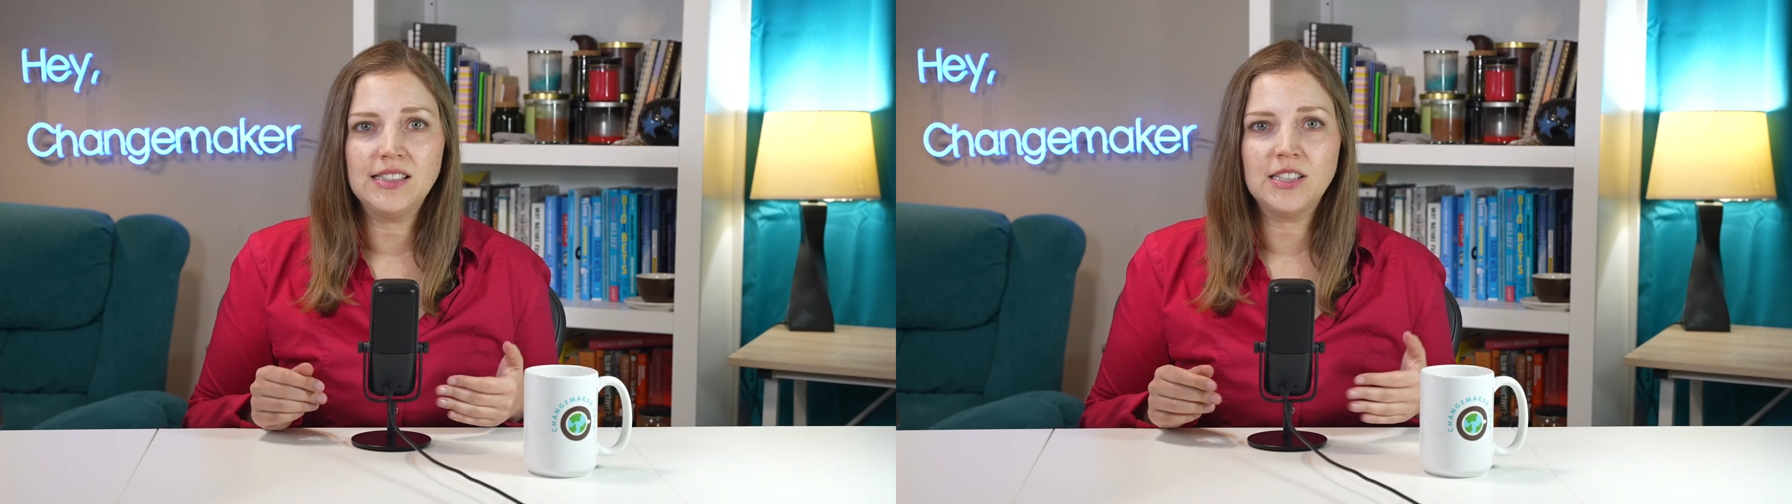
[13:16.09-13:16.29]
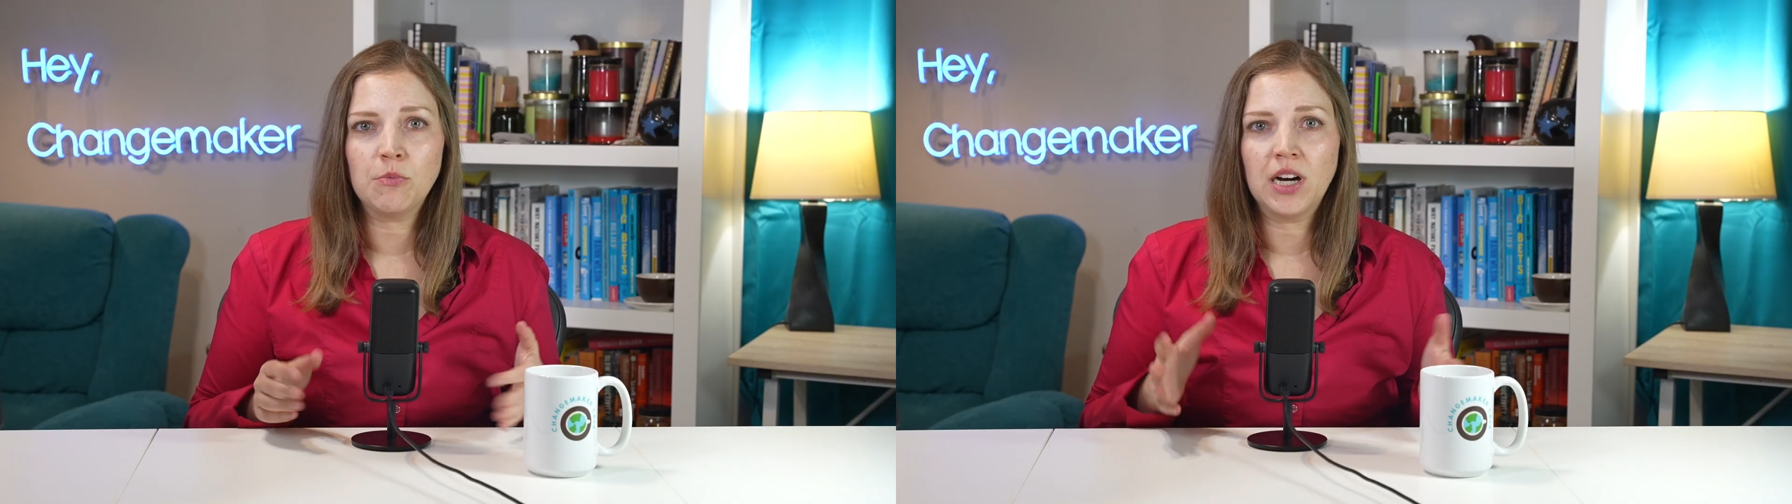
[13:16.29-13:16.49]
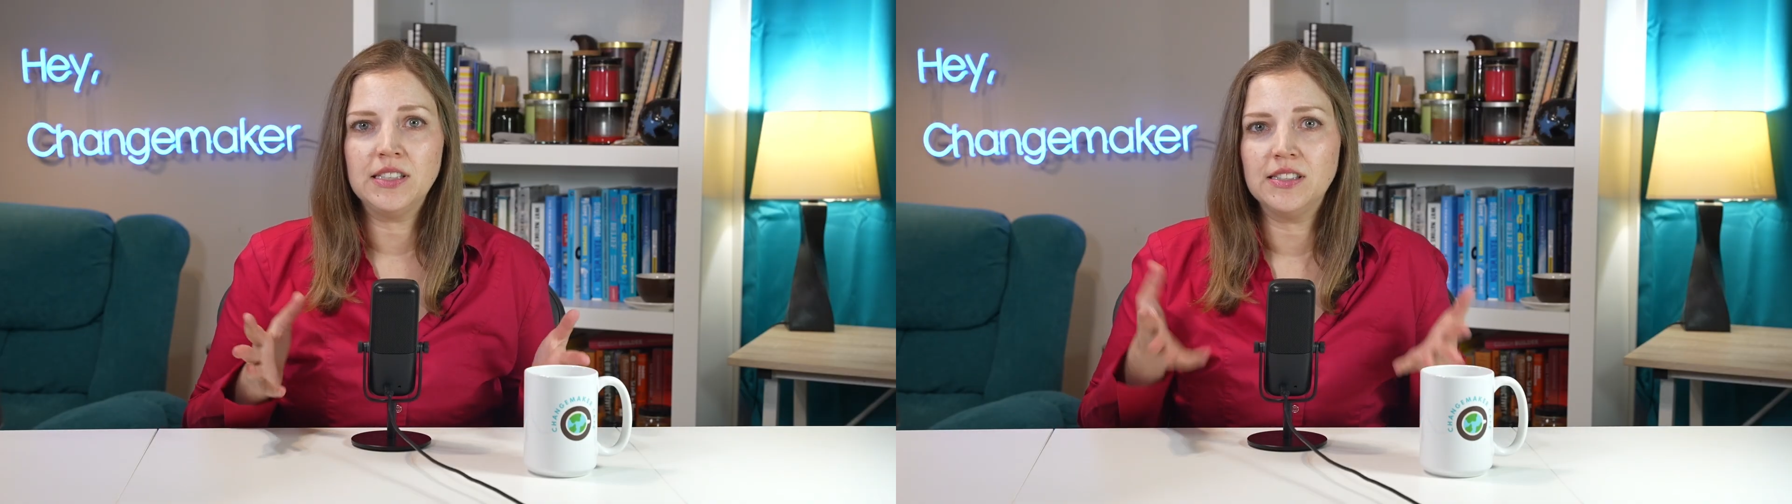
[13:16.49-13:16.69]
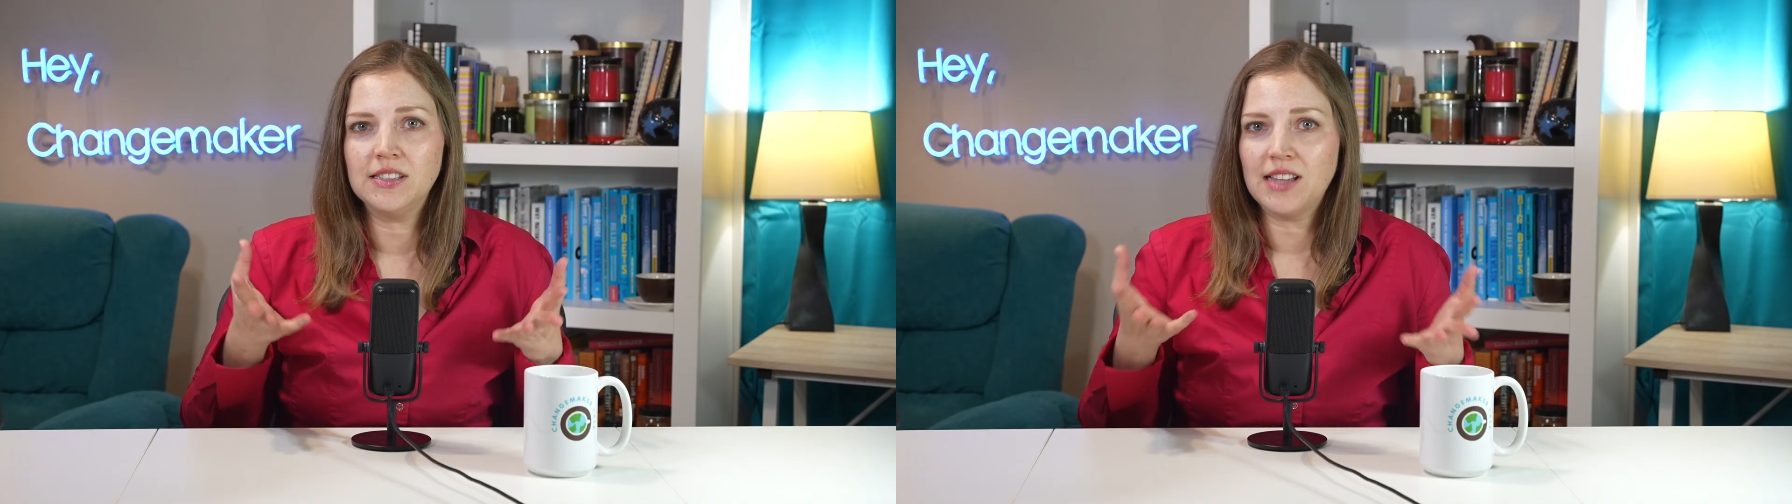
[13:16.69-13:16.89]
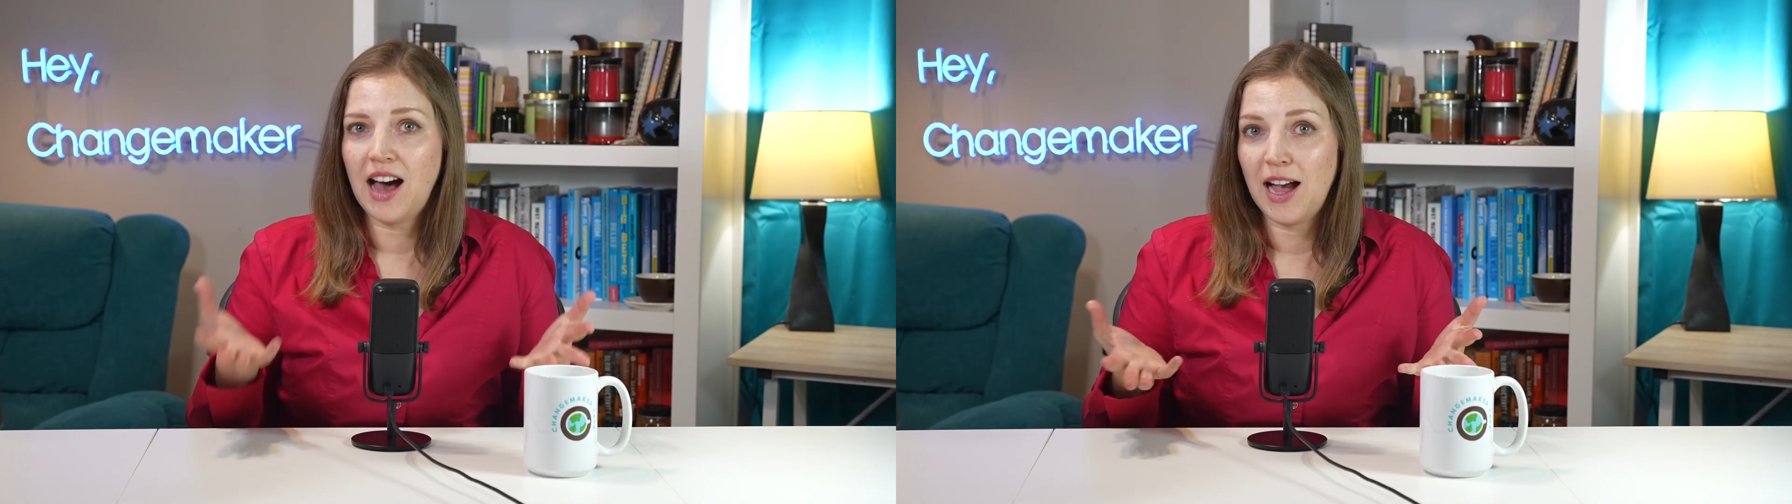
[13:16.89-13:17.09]

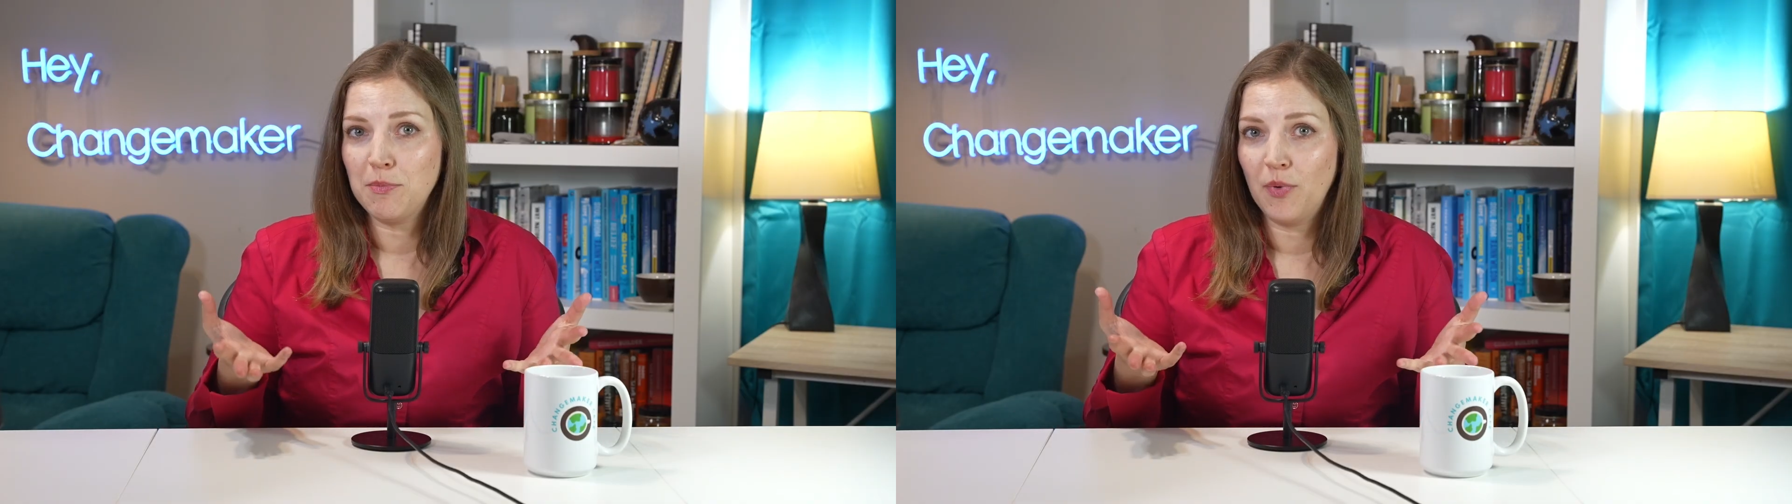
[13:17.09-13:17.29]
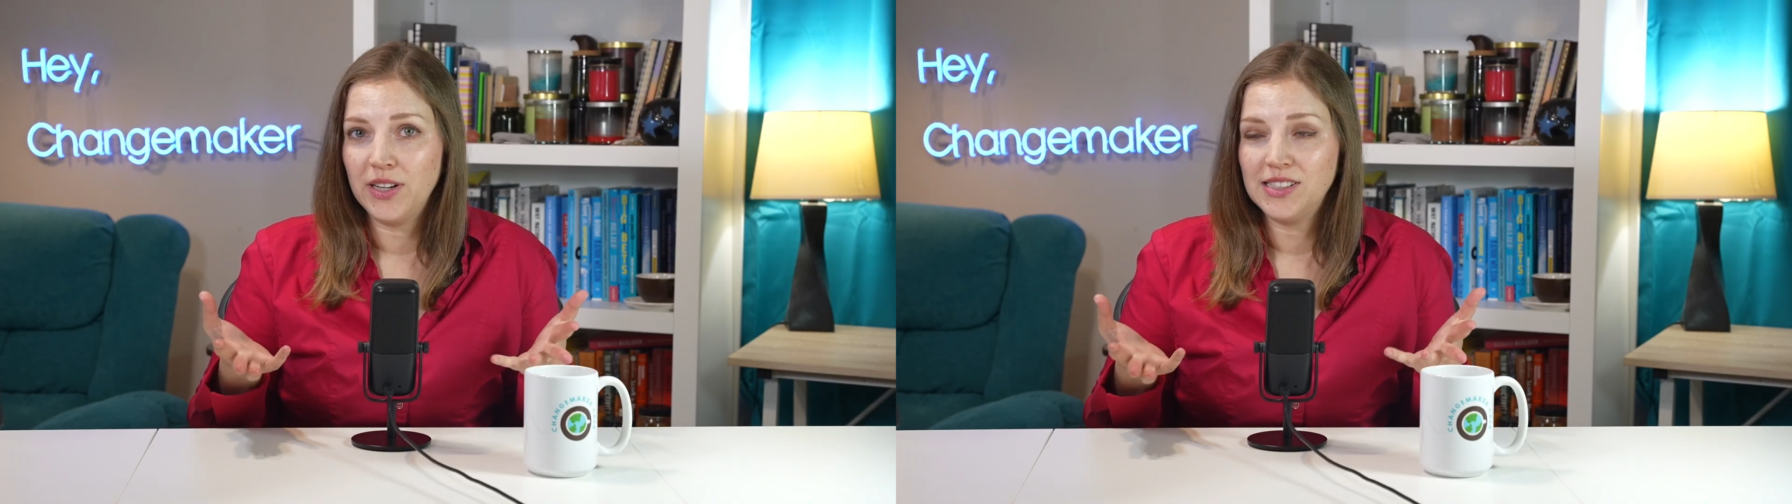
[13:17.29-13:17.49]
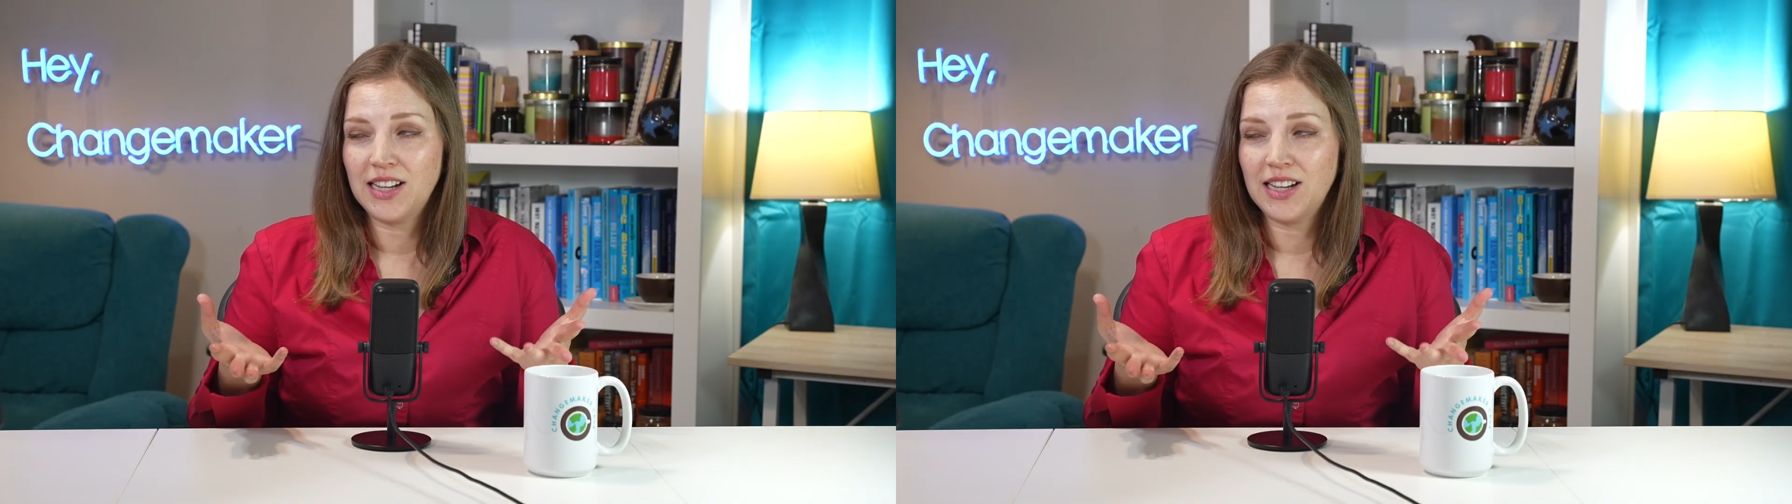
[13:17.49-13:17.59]
summarizes the high points.